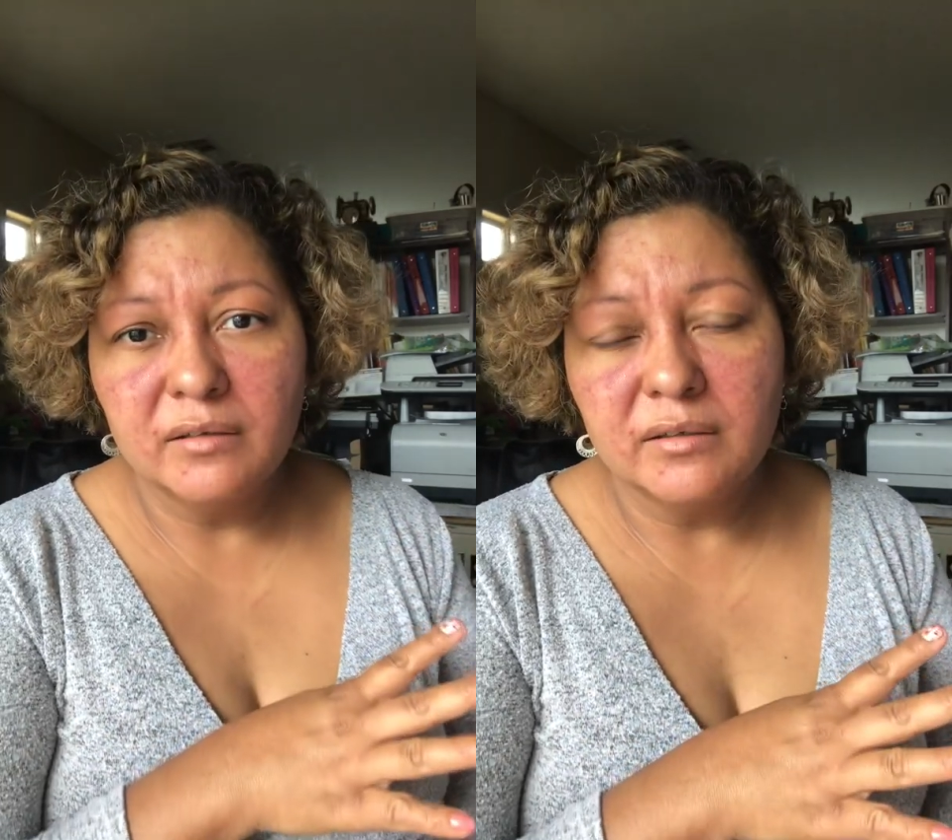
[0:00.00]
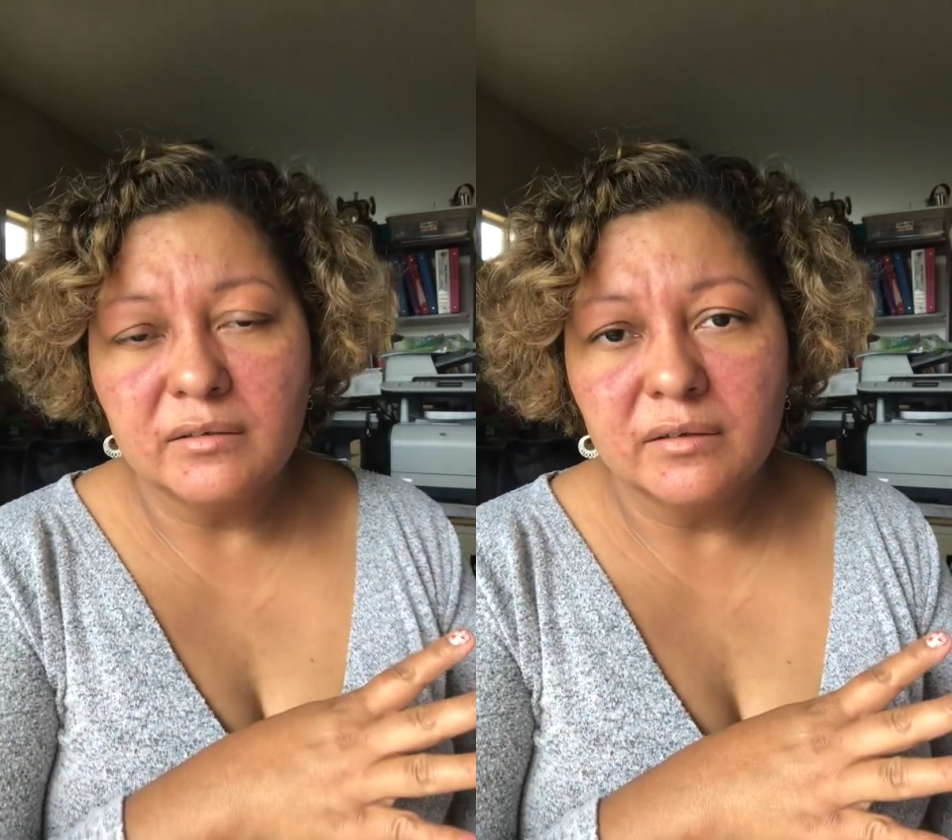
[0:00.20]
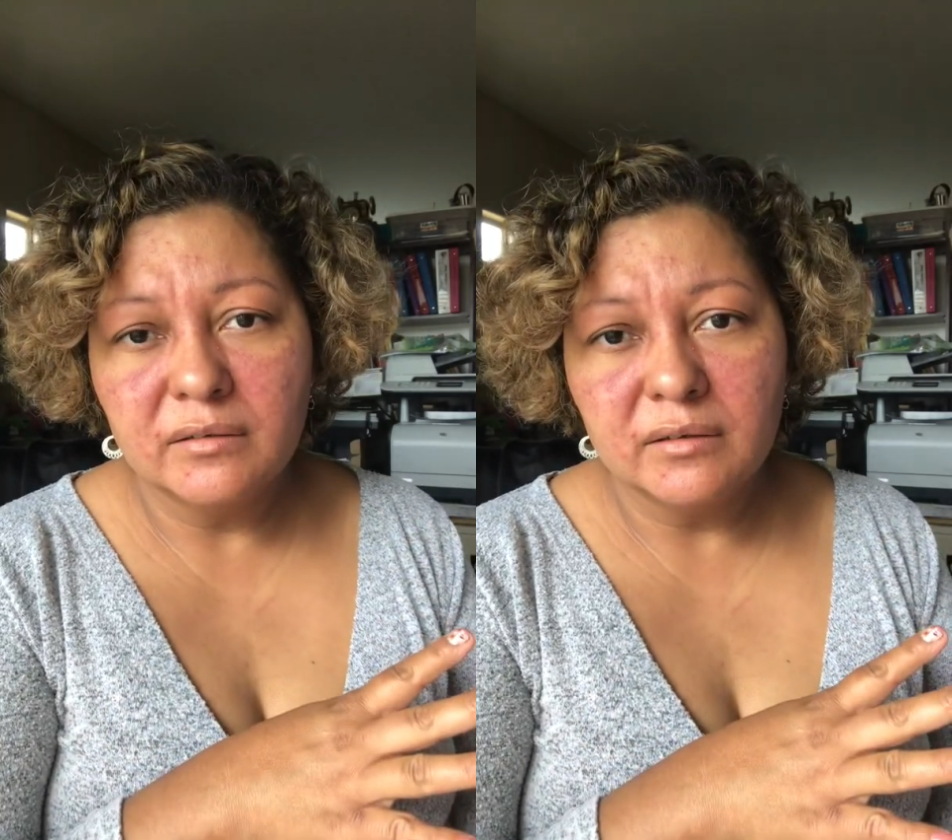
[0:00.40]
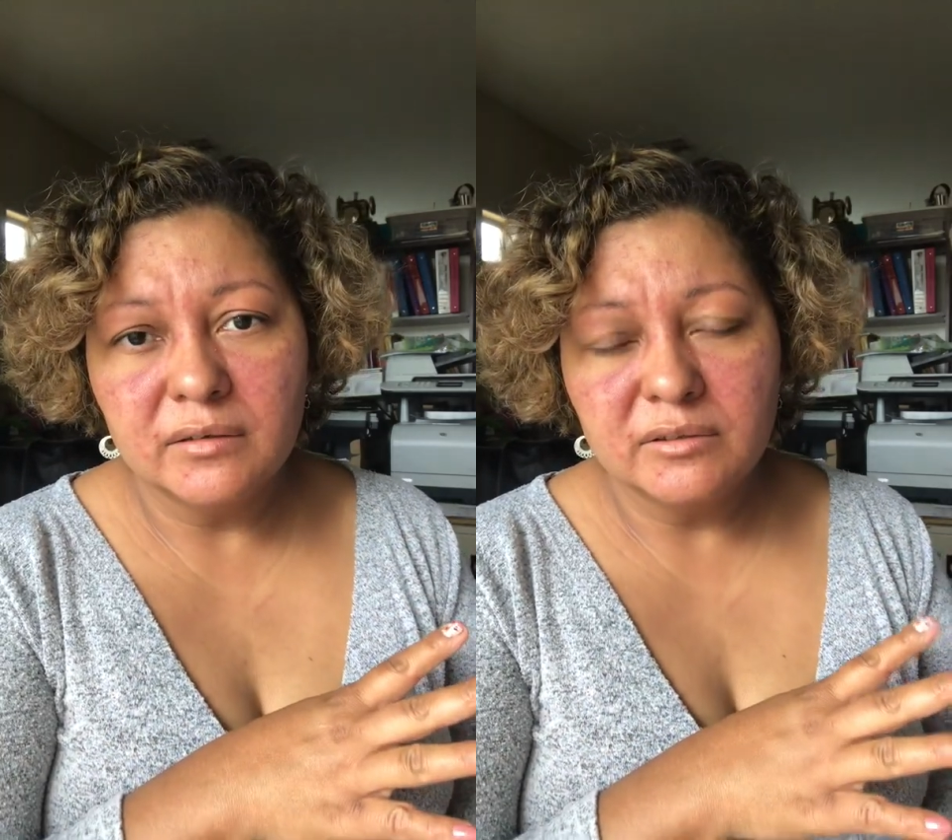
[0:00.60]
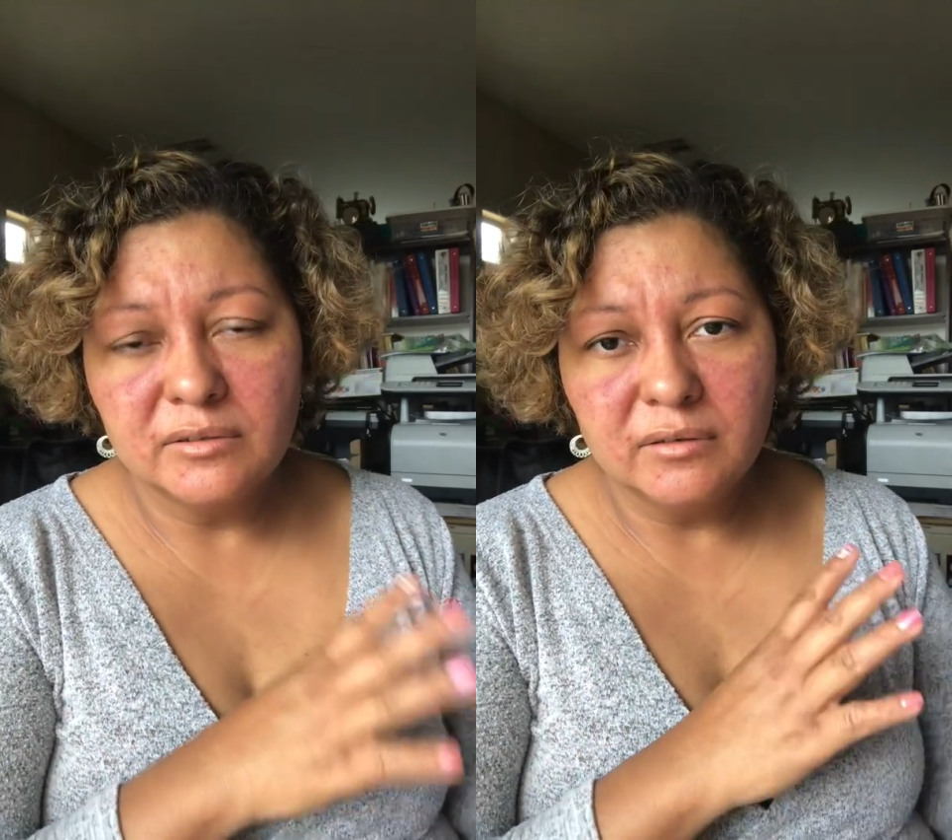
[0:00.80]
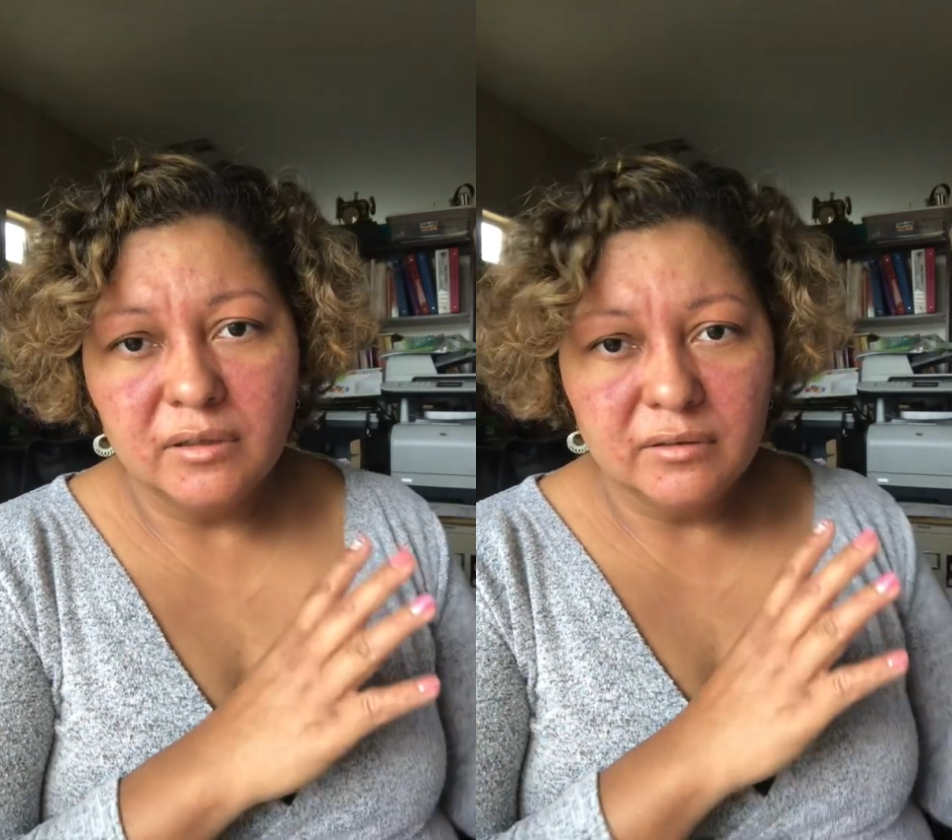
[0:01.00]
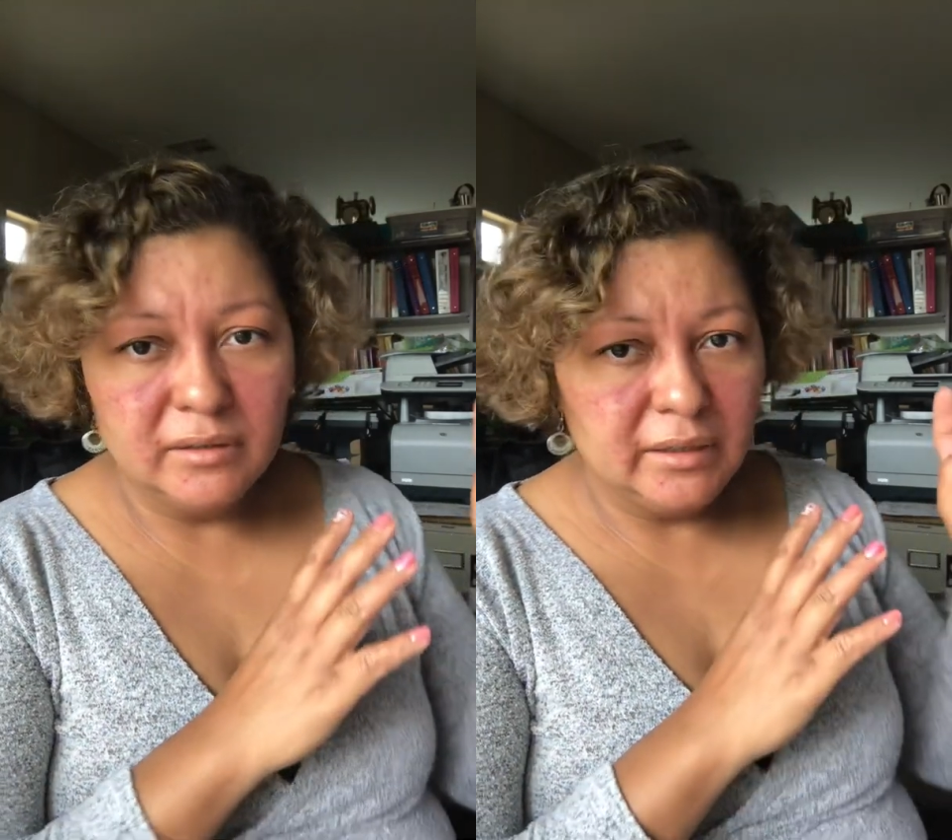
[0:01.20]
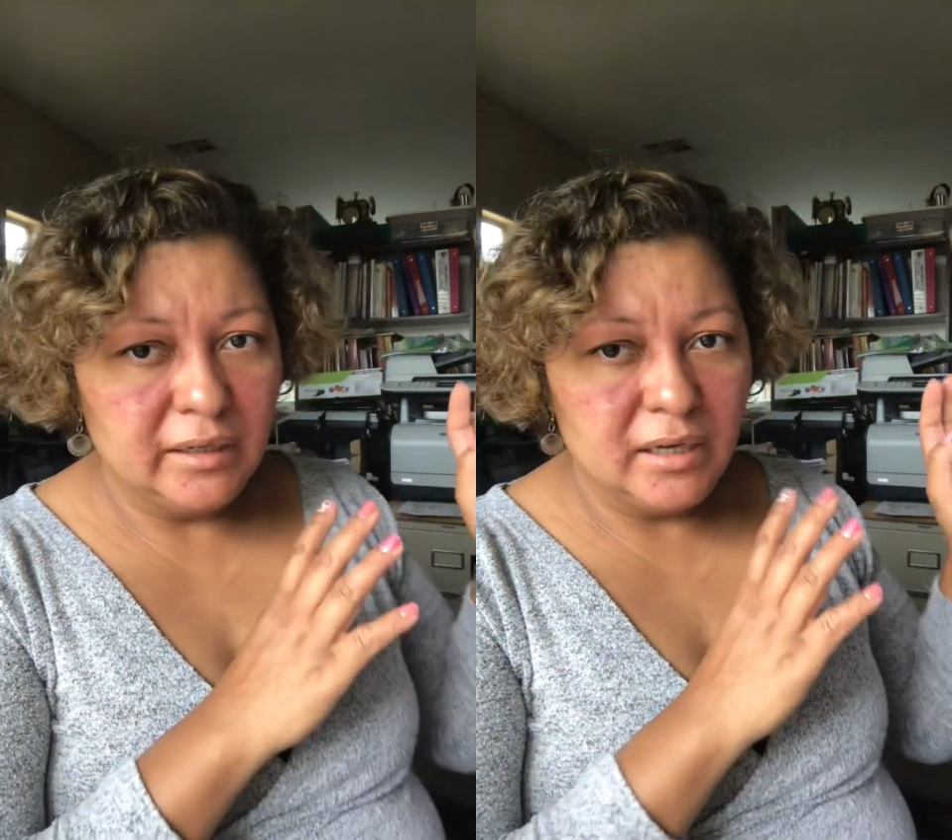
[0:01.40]

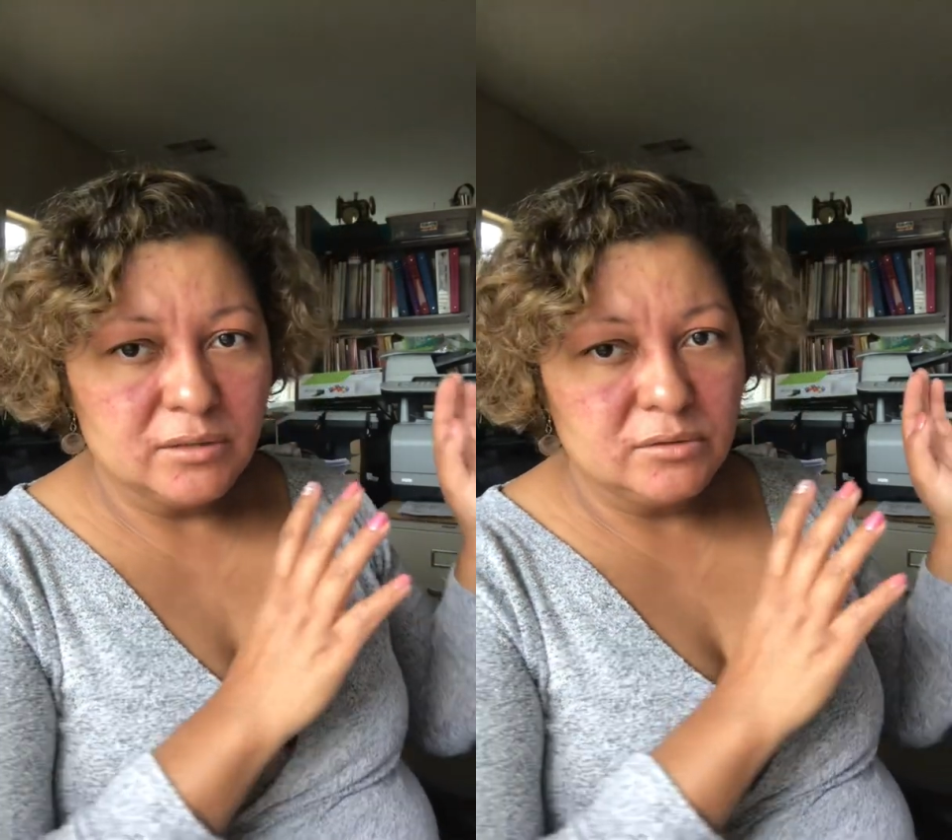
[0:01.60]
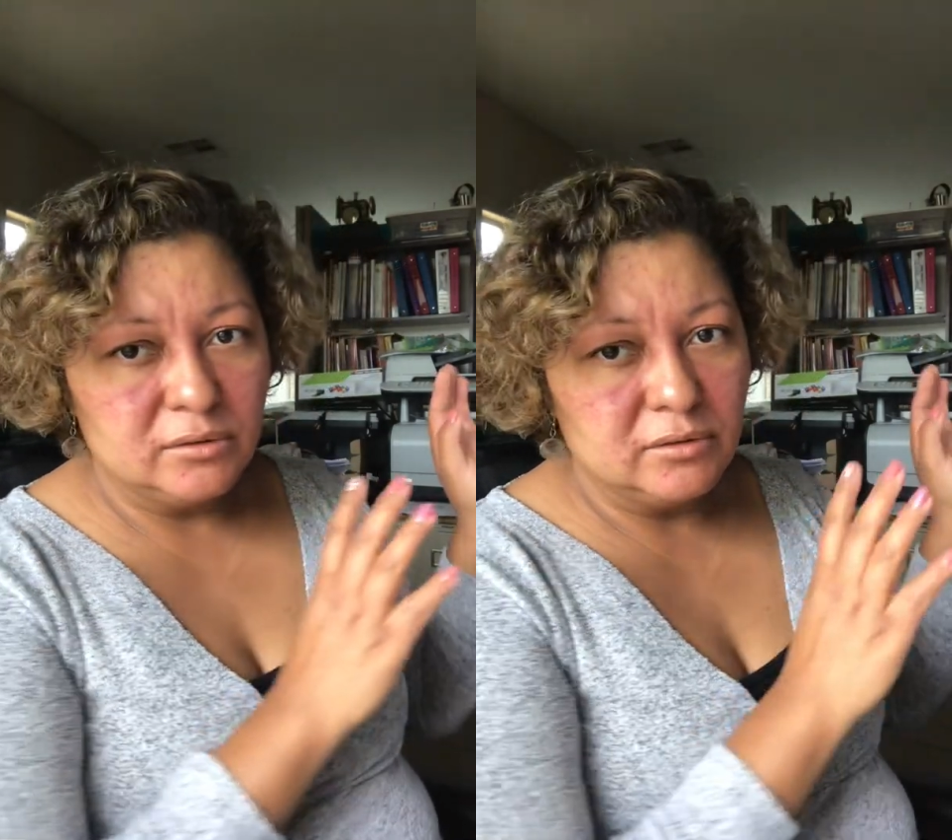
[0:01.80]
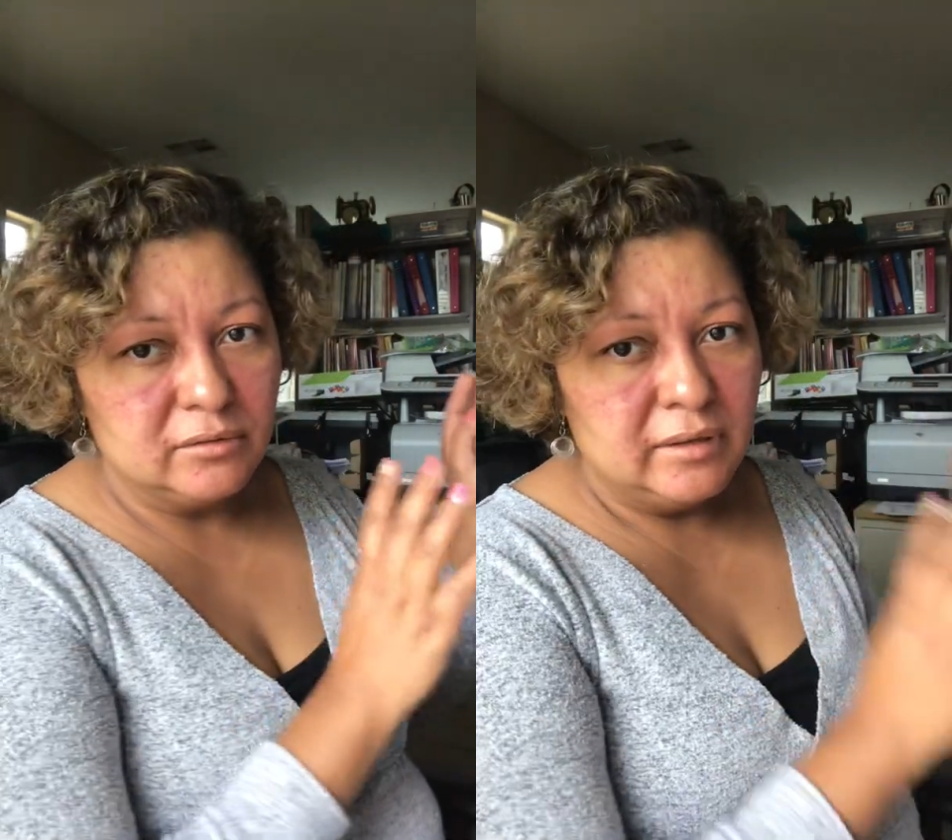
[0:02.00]
the actual